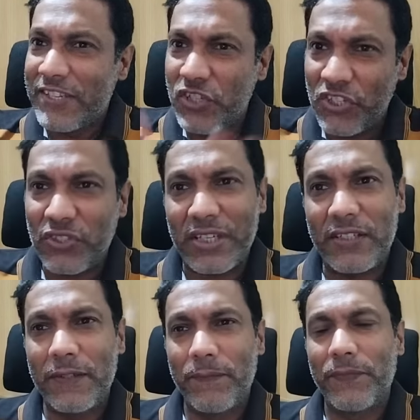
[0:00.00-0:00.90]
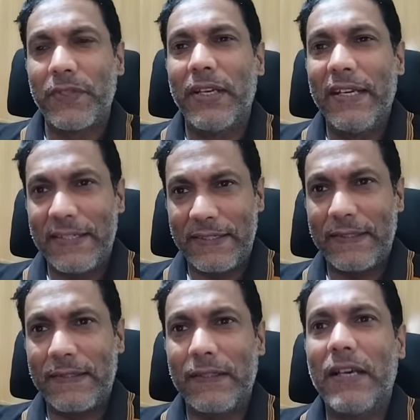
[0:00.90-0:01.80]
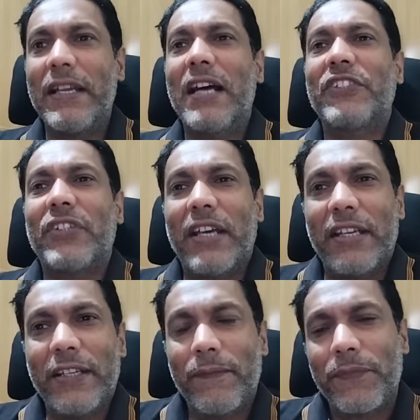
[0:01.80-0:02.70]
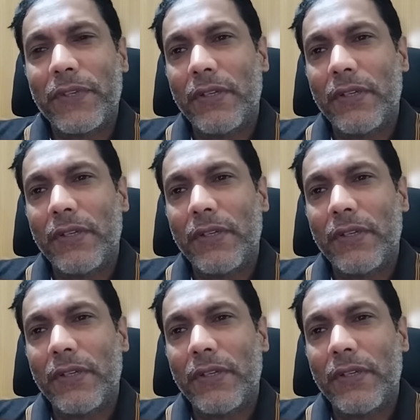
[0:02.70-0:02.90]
means district. It's a larger area.